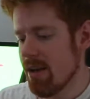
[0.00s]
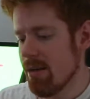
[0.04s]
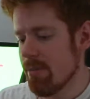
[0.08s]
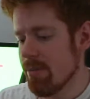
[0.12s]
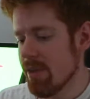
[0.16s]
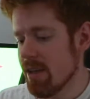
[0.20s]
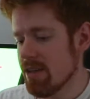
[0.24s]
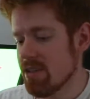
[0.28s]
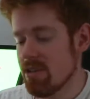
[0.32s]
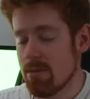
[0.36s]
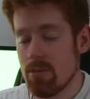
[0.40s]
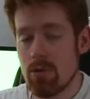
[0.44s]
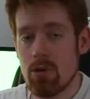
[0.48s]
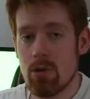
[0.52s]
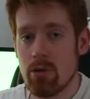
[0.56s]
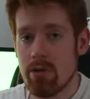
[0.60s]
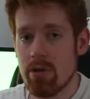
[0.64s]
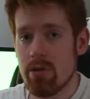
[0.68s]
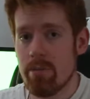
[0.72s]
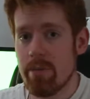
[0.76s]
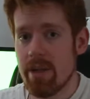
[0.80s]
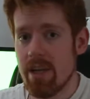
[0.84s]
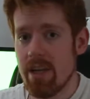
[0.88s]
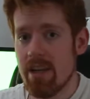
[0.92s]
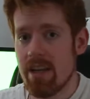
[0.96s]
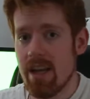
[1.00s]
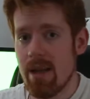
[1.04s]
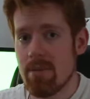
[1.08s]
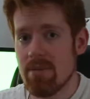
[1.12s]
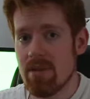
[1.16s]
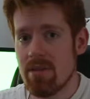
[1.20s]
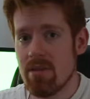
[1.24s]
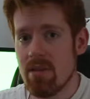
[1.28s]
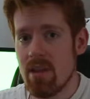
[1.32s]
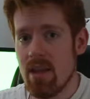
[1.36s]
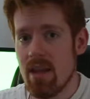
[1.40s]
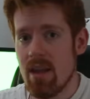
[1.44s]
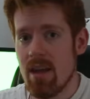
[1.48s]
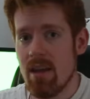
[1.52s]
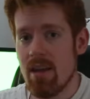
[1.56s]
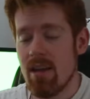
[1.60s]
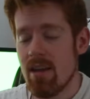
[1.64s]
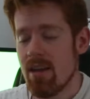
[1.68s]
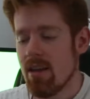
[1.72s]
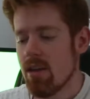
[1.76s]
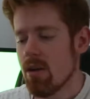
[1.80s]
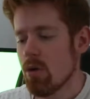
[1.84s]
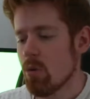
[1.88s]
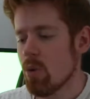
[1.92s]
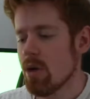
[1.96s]
There's some cool little mini games in there.
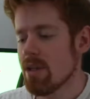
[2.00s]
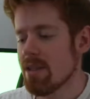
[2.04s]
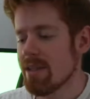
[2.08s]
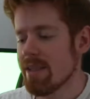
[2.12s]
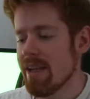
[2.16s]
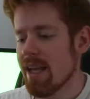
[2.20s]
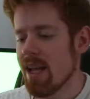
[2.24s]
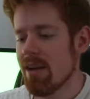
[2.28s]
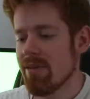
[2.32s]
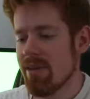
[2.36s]
Once again,